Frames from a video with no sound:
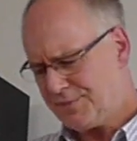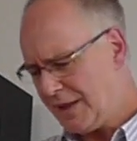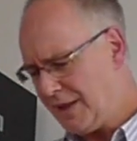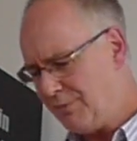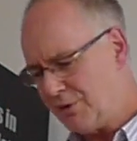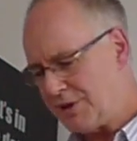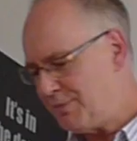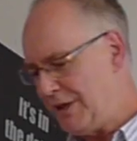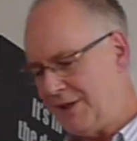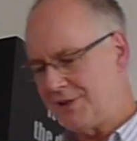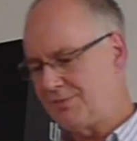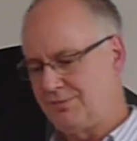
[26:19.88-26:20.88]
they put
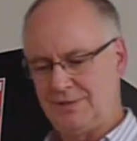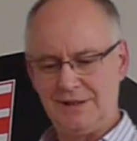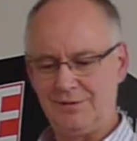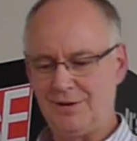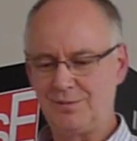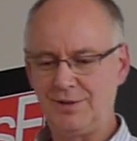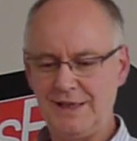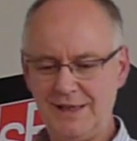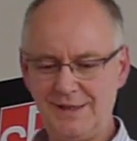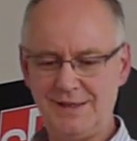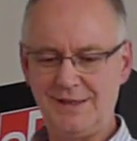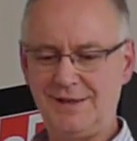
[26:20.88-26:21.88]
speakers in the wrong
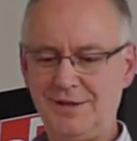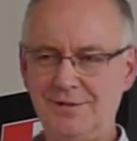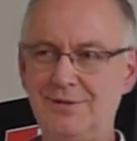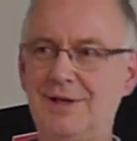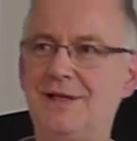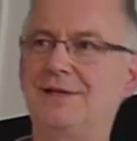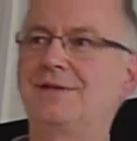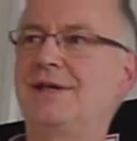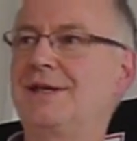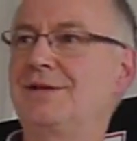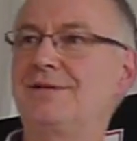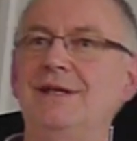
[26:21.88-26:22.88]
places, and they do all kinds of
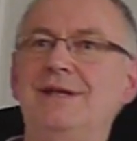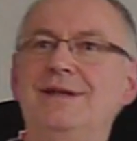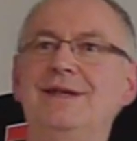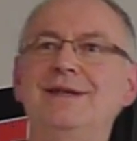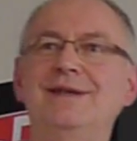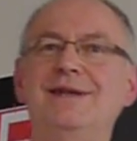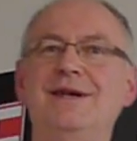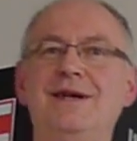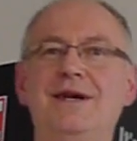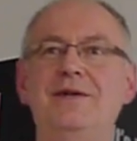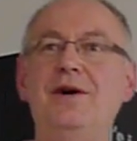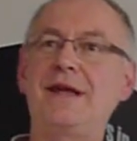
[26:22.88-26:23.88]
things really that
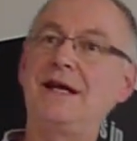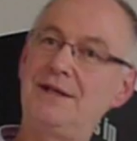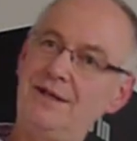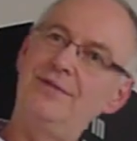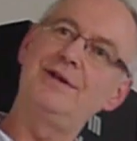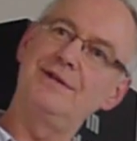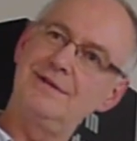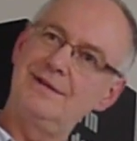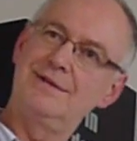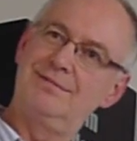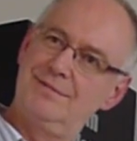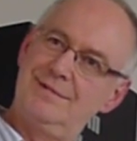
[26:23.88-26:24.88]
are not that difficult
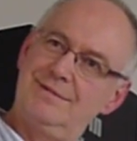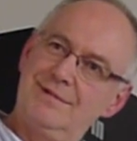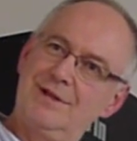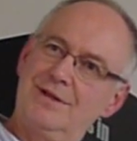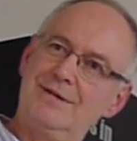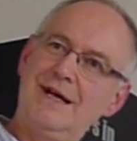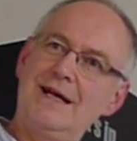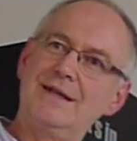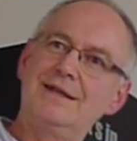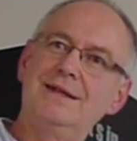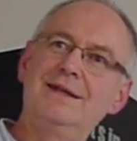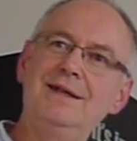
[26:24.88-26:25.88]
to
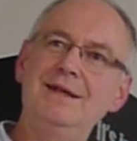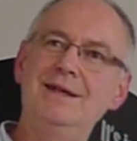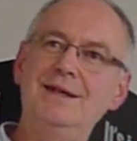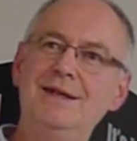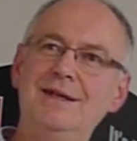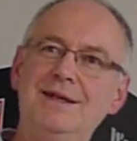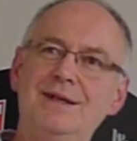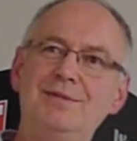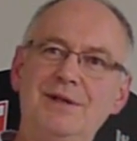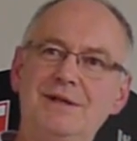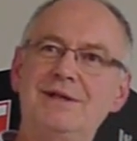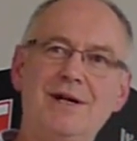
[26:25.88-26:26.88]
correct.
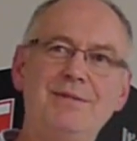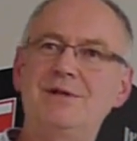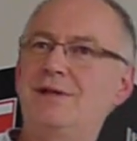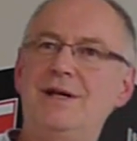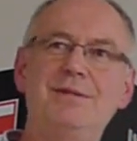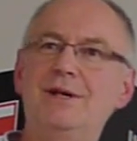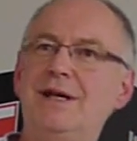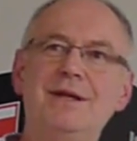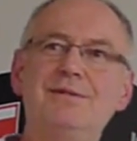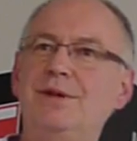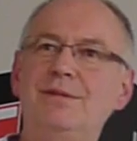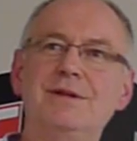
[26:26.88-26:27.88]
But time and time
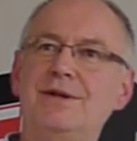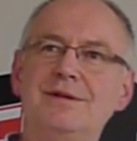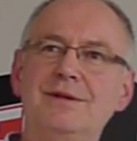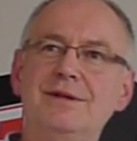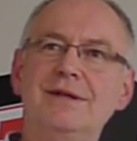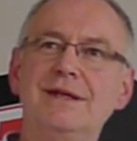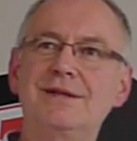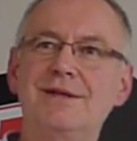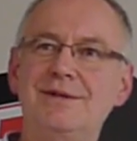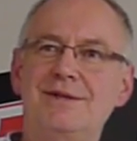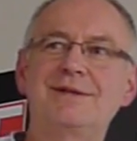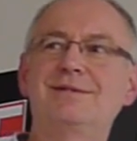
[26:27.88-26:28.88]
again, people don't do it.
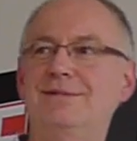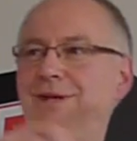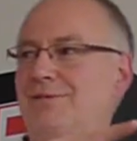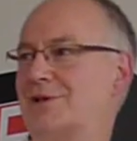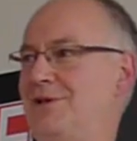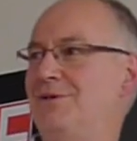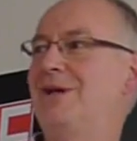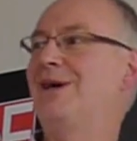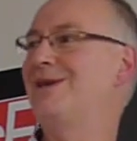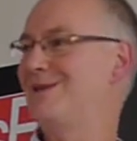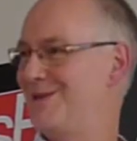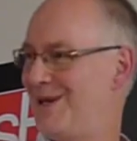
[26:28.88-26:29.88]
So it's up to you
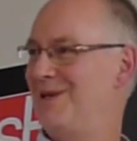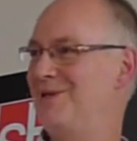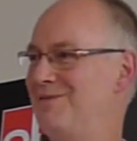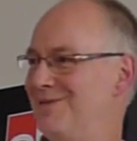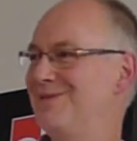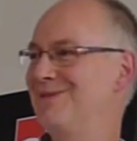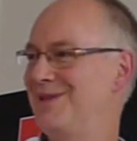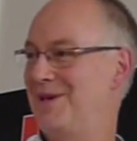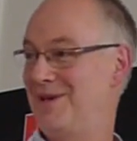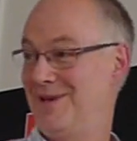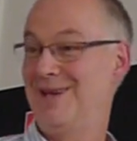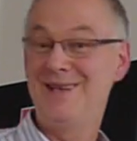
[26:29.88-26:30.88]
guys to tell them,
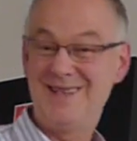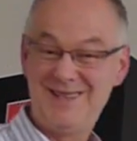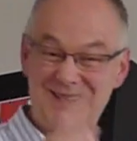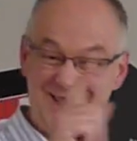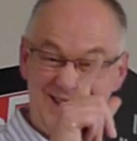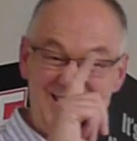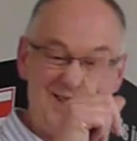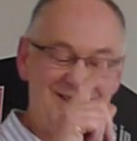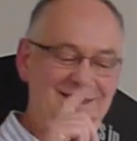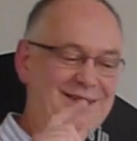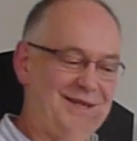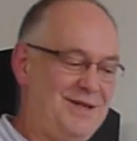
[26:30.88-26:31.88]
yeah, just
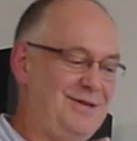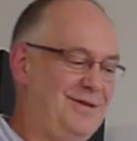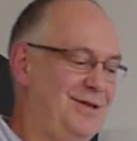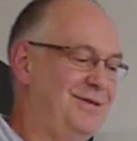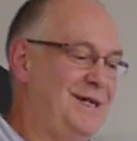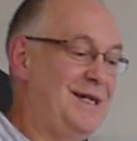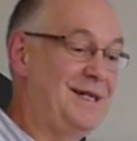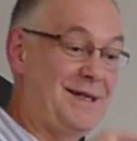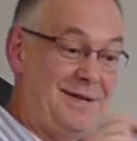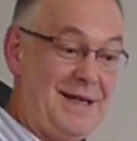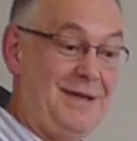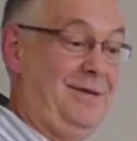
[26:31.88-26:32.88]
listen and use your ears,
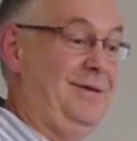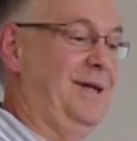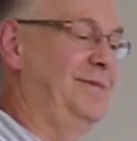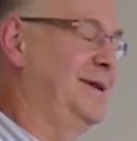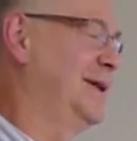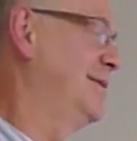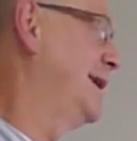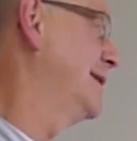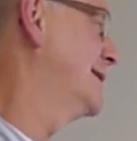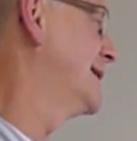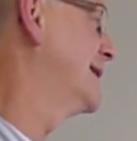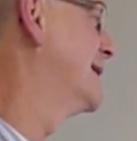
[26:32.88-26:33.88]
and then do something
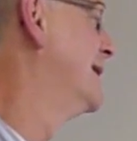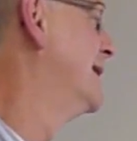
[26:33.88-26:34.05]
about it.